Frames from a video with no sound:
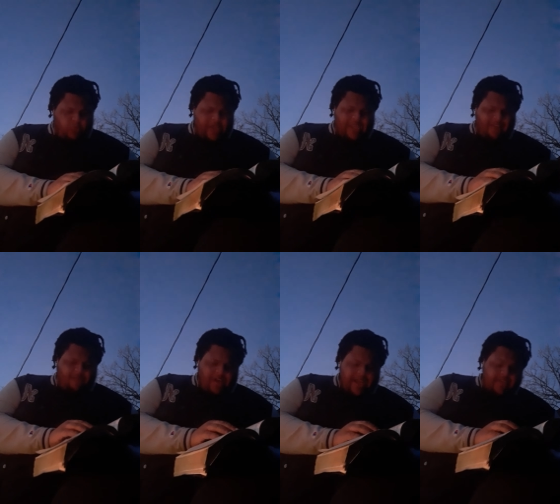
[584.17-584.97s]
wicked
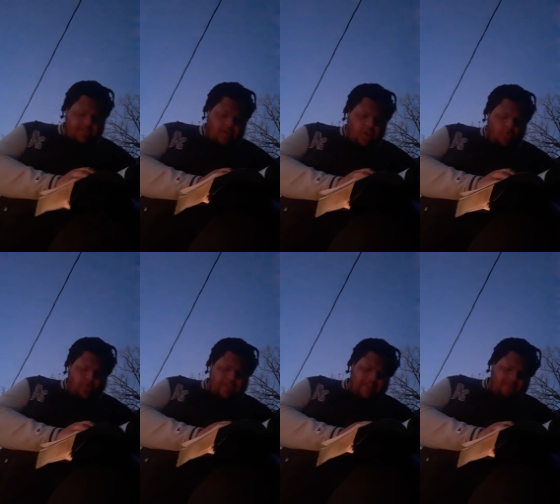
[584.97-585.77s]
device
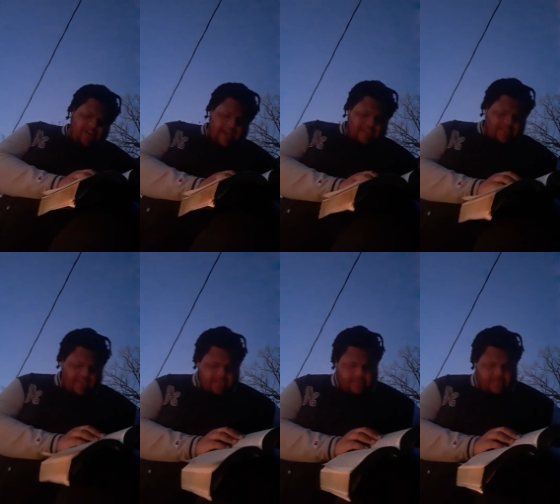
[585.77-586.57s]
which he devised
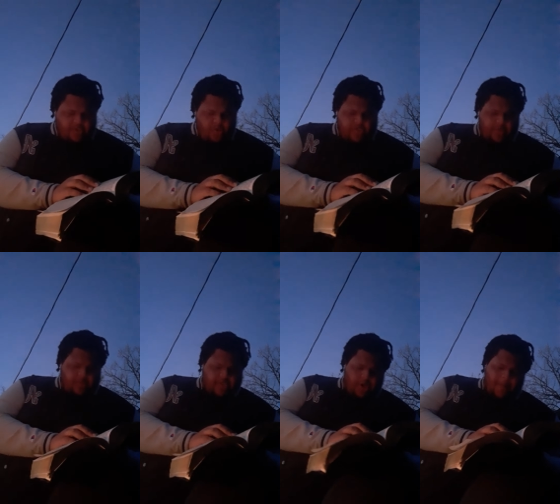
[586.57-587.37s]
against the Jews should
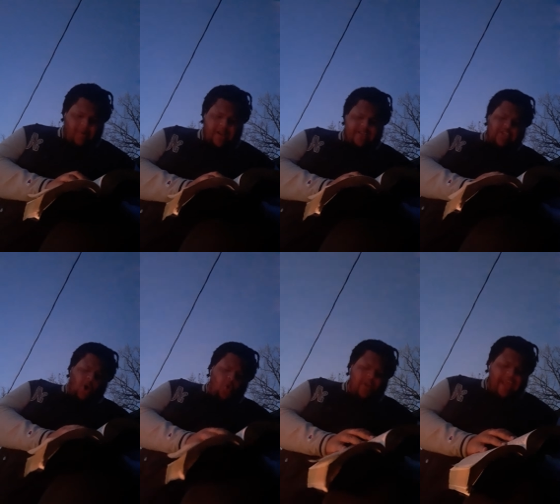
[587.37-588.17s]
return upon his
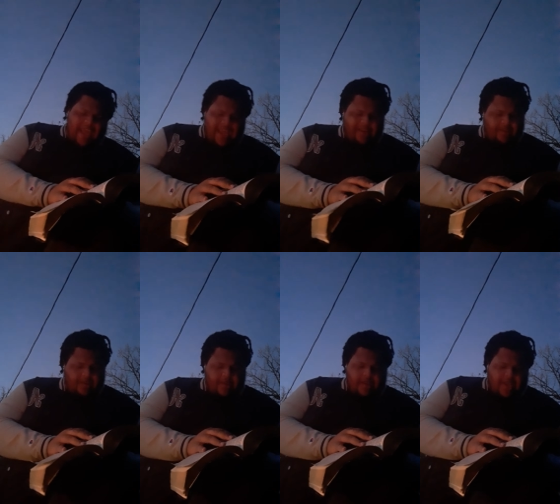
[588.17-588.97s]
own head,
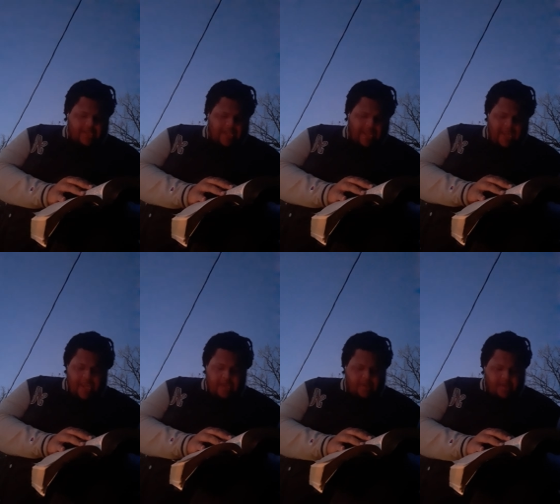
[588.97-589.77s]
and that
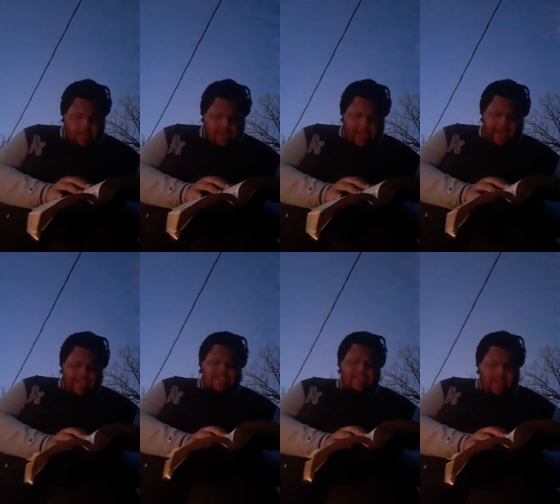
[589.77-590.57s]
he and
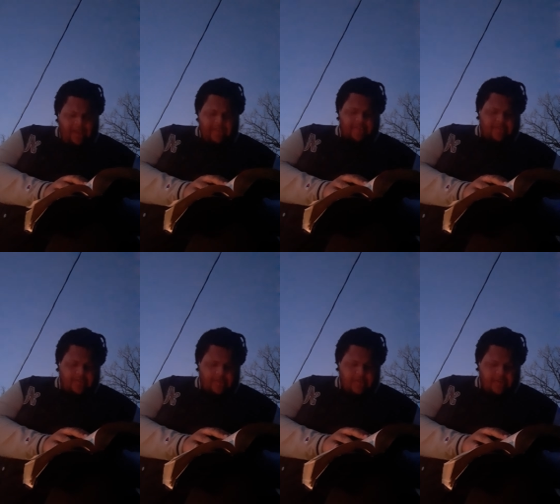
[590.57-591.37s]
his sons
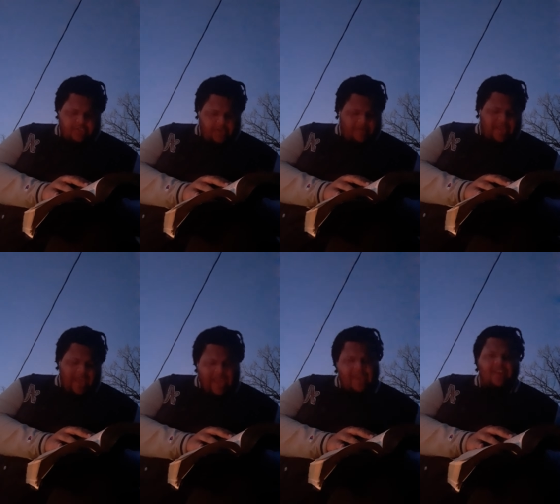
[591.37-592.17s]
should be
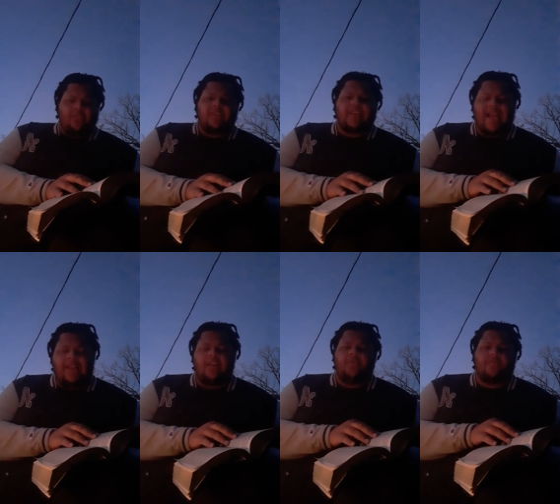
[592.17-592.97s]
hanged on the
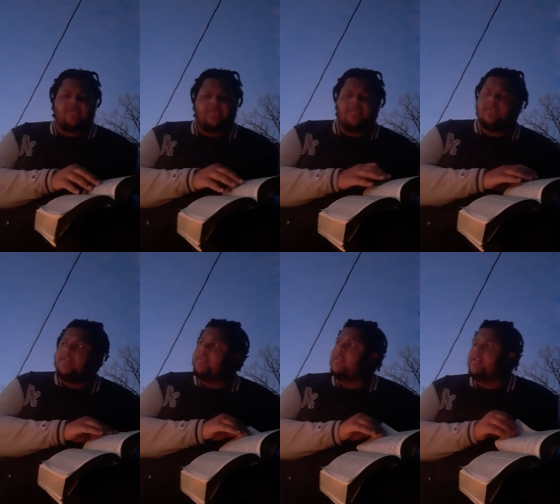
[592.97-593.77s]
gallows.
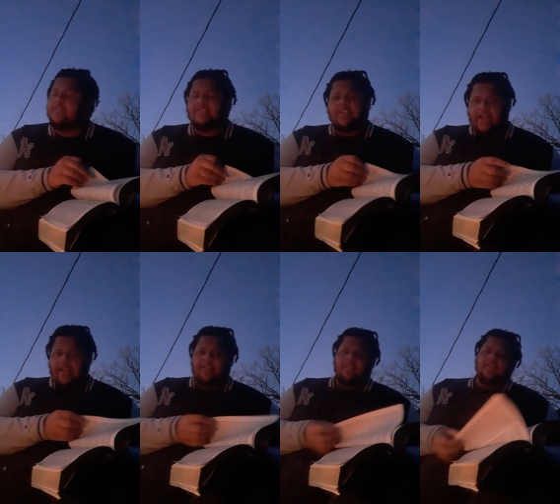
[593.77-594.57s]
You see
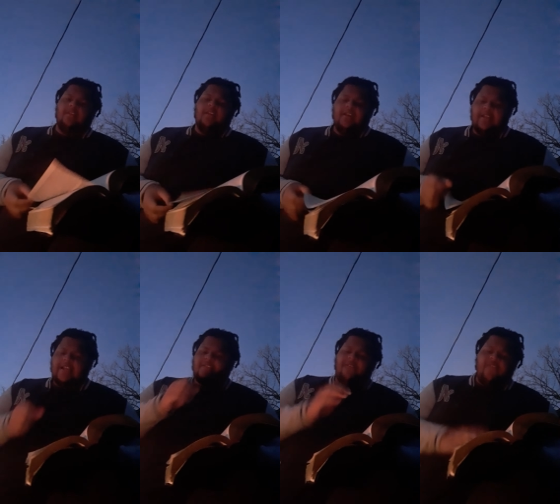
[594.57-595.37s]
that? And
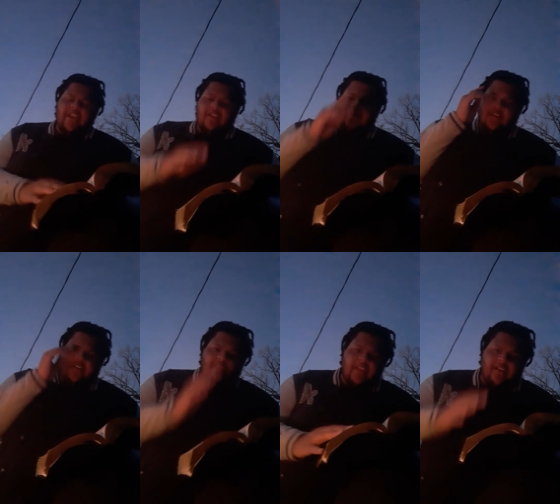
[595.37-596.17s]
that's the fate
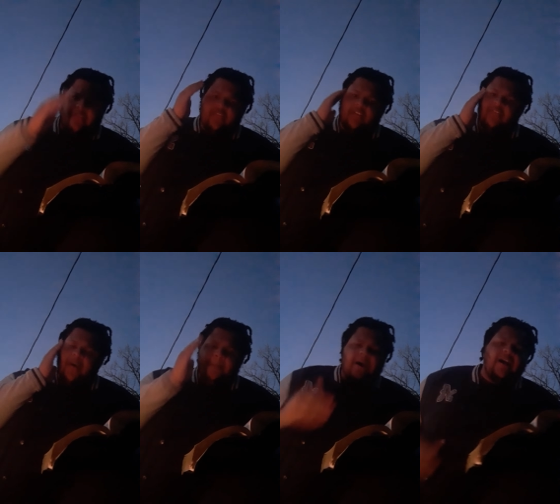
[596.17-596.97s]
of, of, of
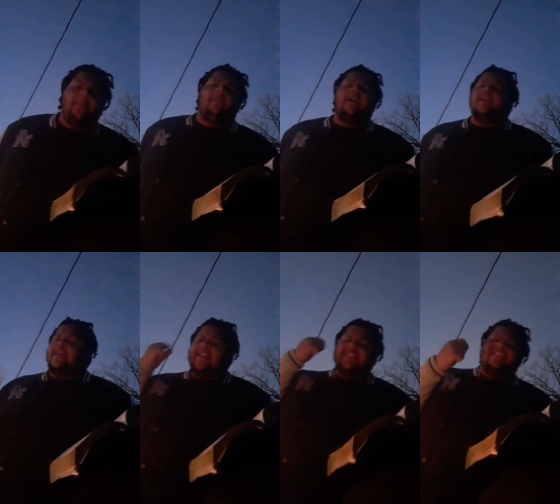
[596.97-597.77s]
Haman, man,
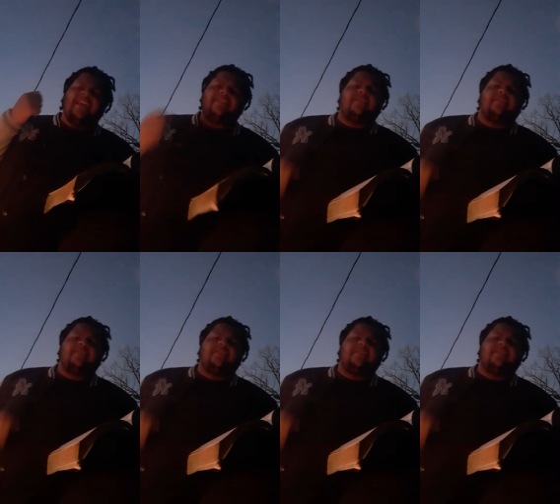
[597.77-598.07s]
and his ten